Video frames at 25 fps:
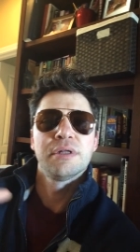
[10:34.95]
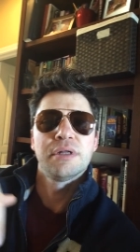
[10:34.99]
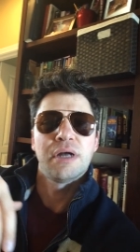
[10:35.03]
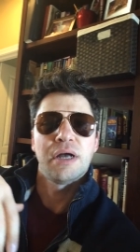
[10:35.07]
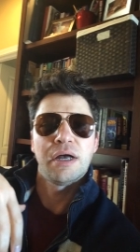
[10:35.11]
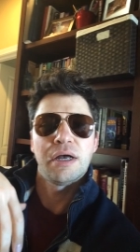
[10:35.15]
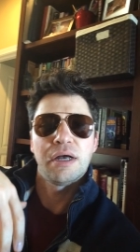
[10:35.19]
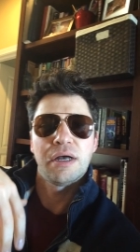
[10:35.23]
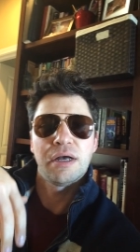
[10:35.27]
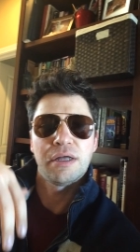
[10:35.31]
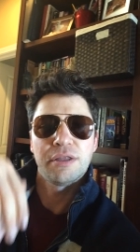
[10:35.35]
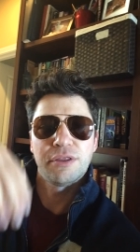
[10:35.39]

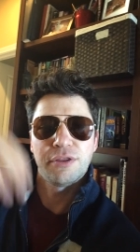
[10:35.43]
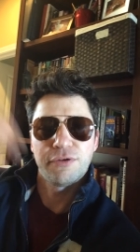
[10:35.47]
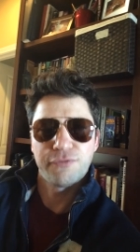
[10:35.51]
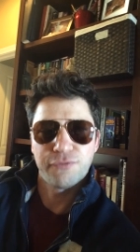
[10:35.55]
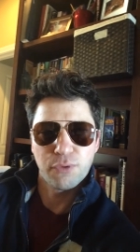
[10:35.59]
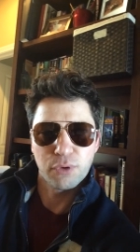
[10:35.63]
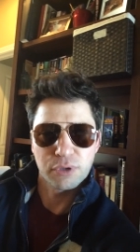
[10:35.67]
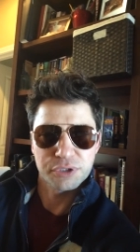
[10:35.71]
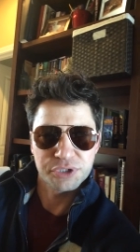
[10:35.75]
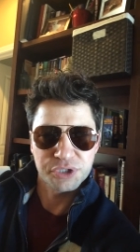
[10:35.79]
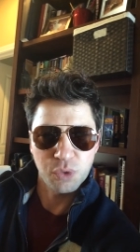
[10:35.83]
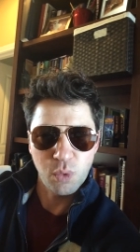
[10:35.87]
The
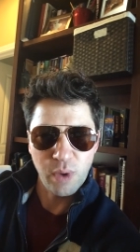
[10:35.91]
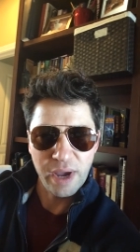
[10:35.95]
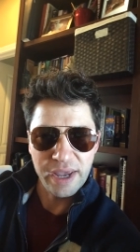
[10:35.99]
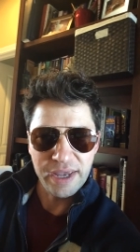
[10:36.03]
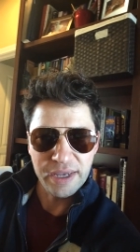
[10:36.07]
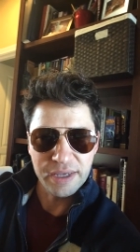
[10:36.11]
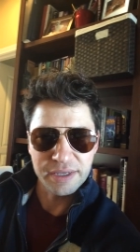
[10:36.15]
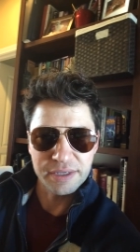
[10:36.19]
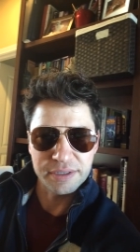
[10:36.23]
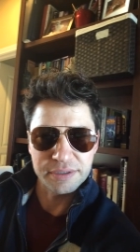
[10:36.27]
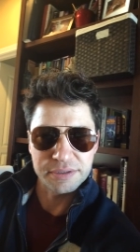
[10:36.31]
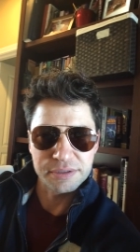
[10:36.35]
Force
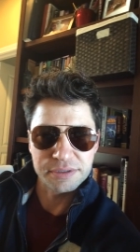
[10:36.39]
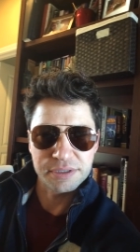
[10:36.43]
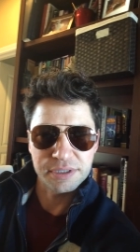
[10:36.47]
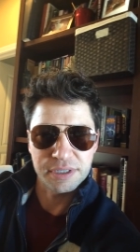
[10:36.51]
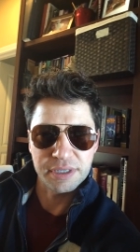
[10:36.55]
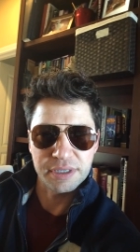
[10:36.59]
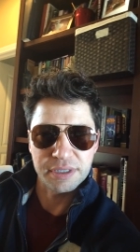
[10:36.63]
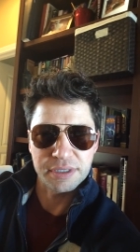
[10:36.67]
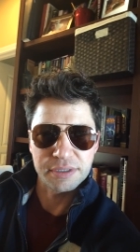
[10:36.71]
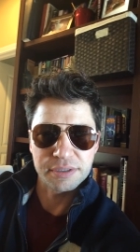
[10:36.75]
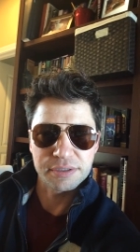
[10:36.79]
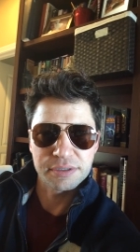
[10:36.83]
Awakens,
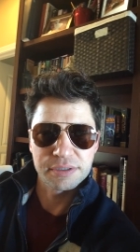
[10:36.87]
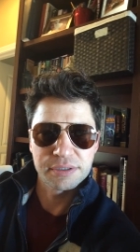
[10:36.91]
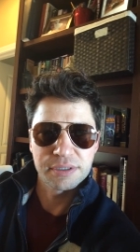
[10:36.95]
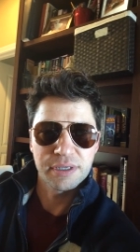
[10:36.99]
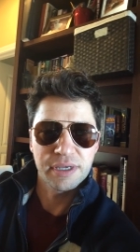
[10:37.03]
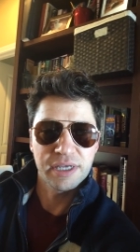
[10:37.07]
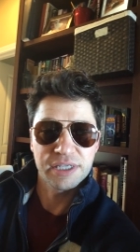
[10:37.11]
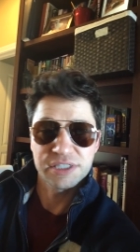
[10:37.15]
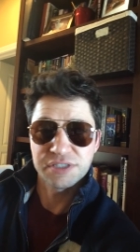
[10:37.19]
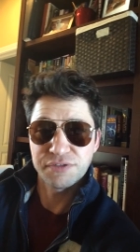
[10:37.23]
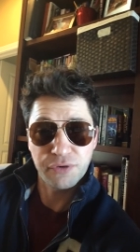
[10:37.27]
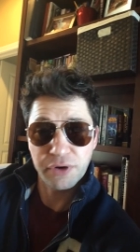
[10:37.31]
is
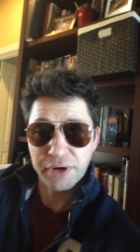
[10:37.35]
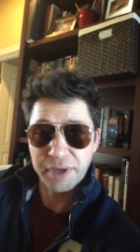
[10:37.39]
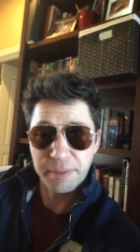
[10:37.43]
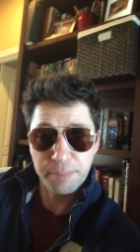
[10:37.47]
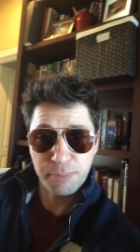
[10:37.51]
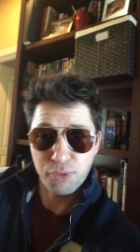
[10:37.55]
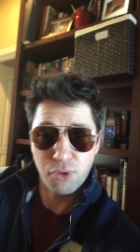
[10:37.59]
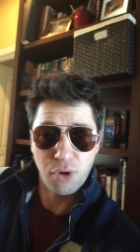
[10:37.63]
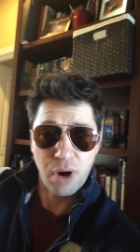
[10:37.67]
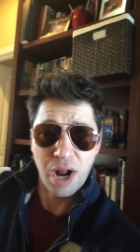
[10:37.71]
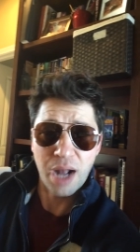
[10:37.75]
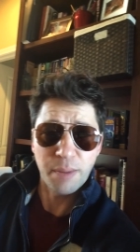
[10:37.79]
it's very
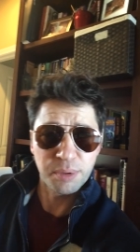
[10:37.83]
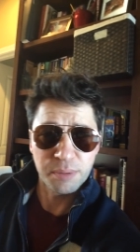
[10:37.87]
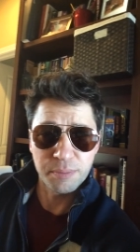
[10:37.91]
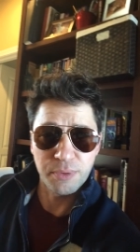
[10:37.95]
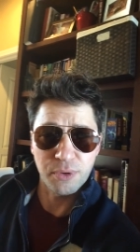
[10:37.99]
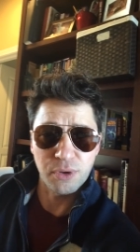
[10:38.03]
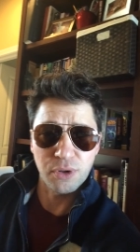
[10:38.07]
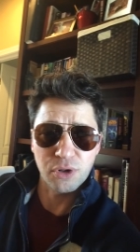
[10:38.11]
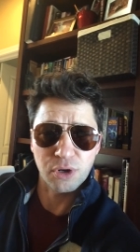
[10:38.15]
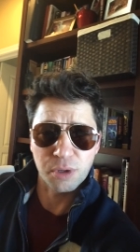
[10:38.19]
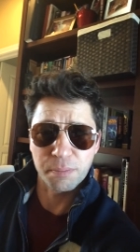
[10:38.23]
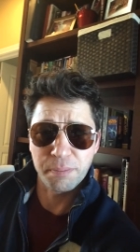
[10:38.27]

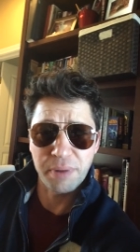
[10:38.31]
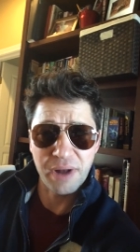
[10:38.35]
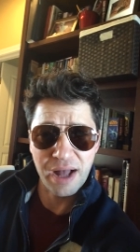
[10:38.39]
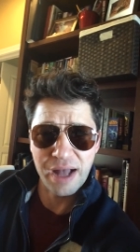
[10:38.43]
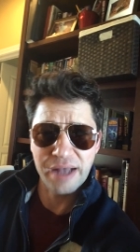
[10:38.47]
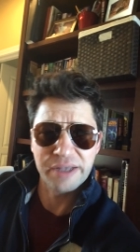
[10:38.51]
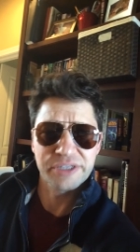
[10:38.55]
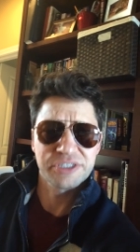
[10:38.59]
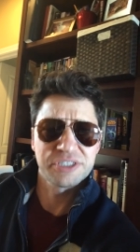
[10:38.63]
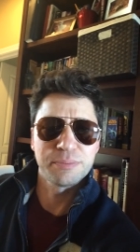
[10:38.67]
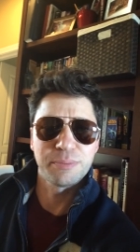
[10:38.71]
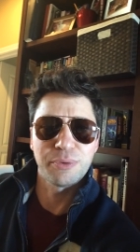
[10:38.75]
probable or
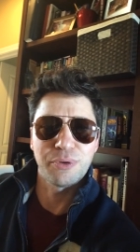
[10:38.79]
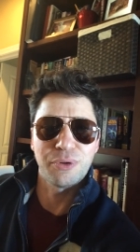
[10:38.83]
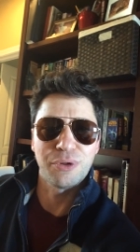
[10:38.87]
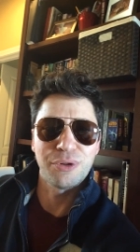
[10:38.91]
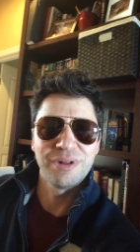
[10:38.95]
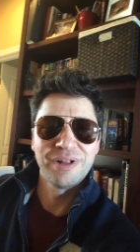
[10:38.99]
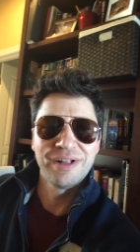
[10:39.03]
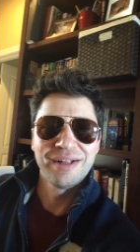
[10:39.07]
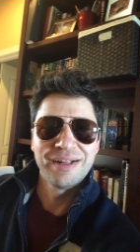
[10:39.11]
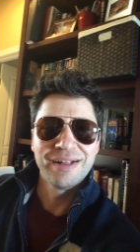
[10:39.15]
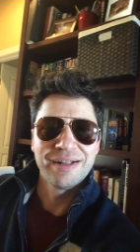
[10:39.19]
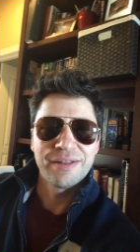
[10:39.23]

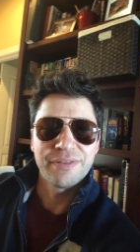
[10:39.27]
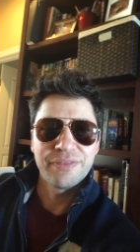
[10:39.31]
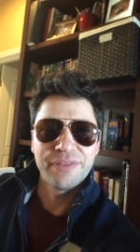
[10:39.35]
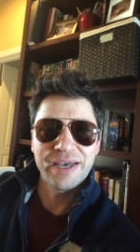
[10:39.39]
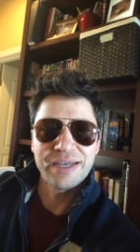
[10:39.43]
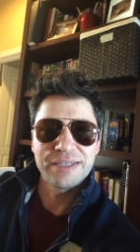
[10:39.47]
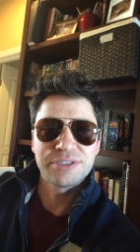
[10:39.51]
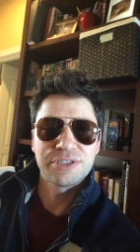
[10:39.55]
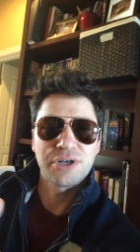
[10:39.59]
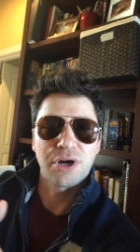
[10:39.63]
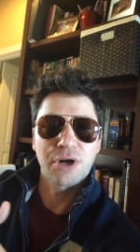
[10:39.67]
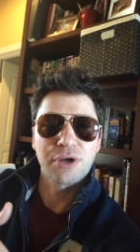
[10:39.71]
possible
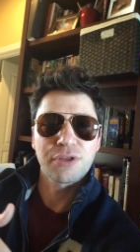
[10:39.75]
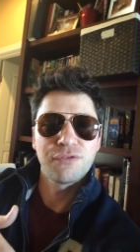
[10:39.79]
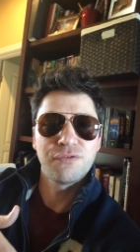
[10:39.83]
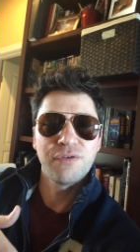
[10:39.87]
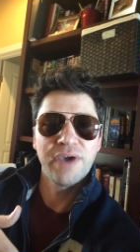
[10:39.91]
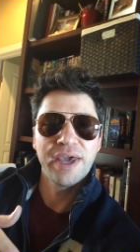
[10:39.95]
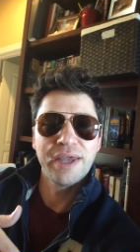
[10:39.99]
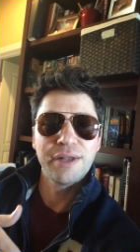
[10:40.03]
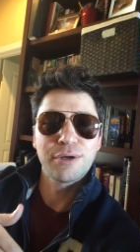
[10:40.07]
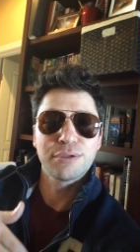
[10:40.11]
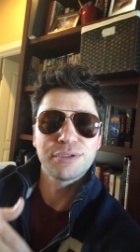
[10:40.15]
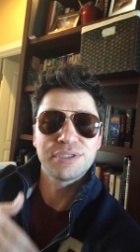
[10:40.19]
that Darth
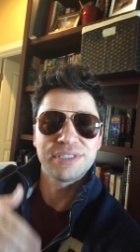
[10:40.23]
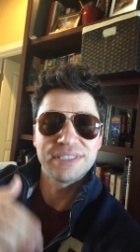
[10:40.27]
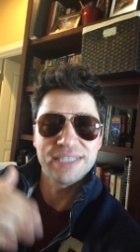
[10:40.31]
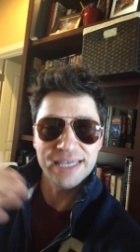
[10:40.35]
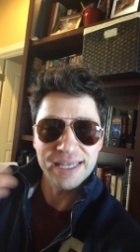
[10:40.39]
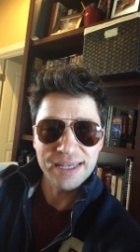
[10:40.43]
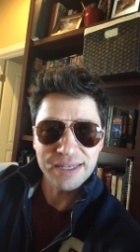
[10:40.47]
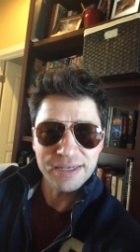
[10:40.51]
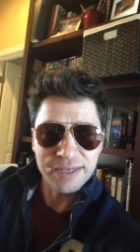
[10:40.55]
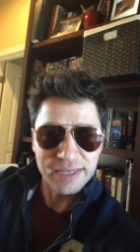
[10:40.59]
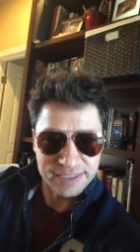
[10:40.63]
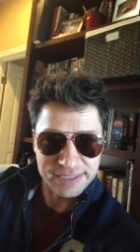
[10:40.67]
Vader
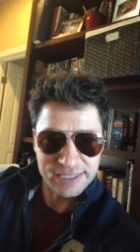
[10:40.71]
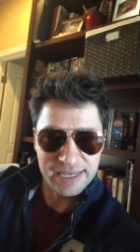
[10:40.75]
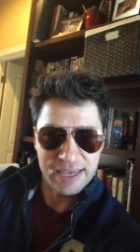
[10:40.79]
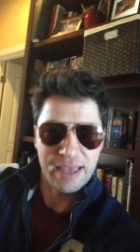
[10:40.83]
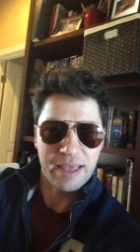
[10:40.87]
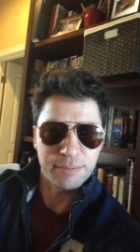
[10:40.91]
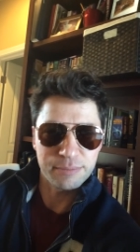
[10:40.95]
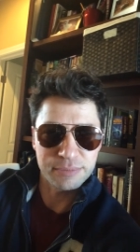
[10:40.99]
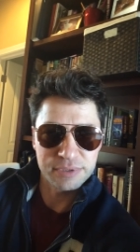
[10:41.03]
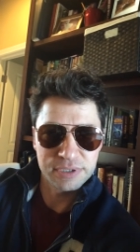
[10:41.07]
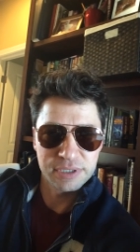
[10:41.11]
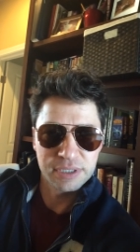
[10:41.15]
did
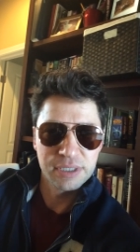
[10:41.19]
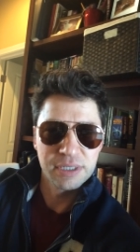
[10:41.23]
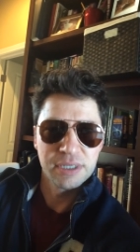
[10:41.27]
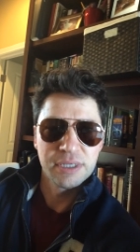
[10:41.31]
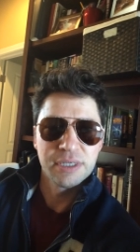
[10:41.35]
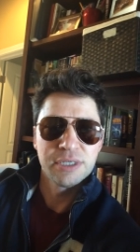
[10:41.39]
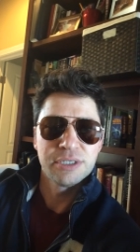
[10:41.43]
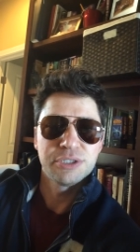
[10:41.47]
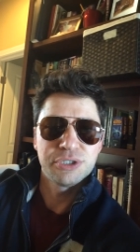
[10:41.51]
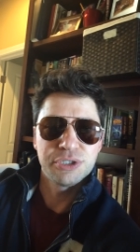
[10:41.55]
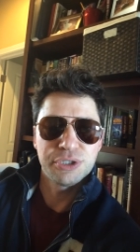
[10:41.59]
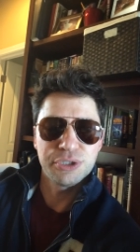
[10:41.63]
attempt
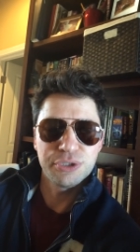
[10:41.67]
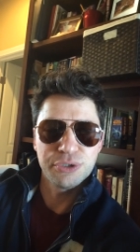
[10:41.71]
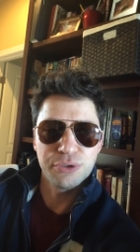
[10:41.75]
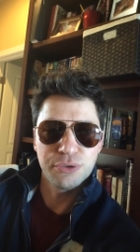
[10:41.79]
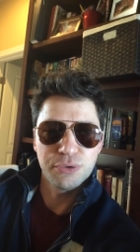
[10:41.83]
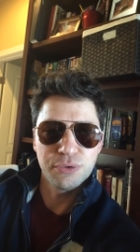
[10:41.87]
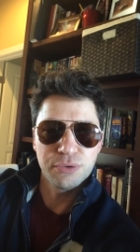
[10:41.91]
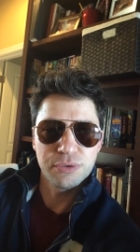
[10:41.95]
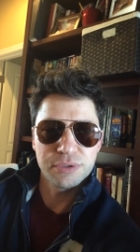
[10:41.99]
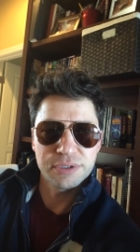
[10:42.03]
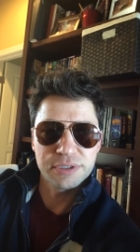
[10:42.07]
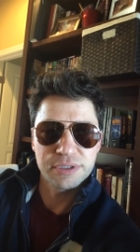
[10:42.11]

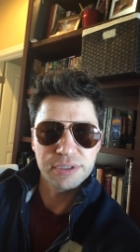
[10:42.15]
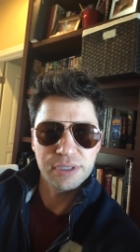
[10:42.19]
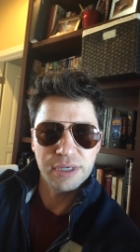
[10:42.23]
to